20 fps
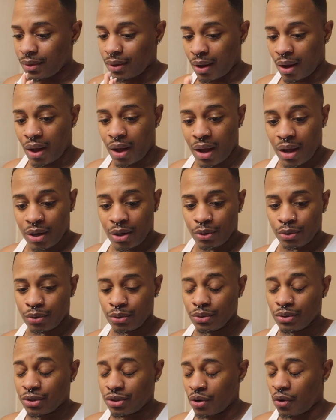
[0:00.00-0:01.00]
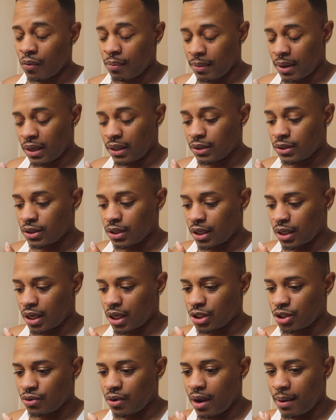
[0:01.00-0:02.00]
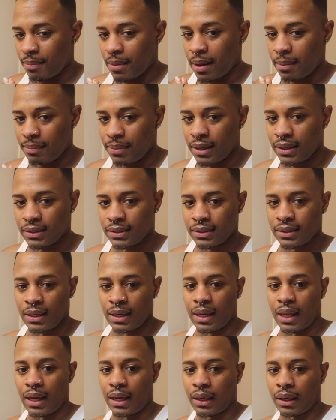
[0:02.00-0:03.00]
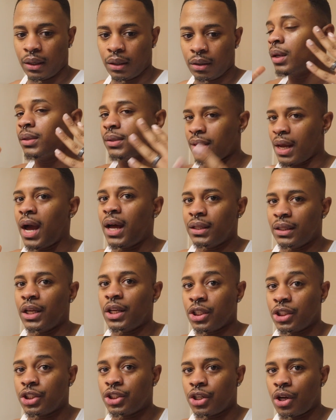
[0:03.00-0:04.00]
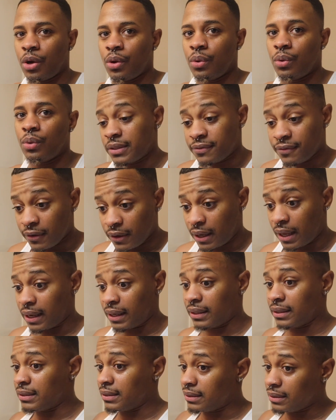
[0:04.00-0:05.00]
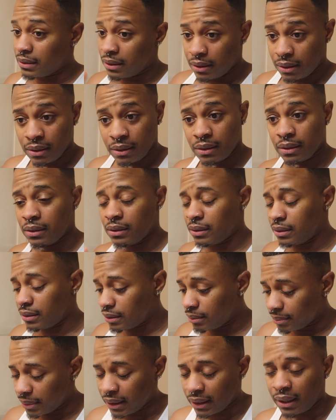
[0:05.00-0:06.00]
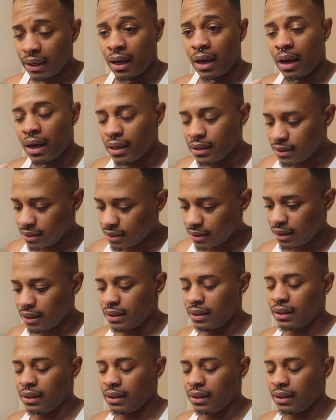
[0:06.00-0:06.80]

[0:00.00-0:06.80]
Y'all, I go through so much, and I try my best to, like, not let it show. I just feel like it's been constant,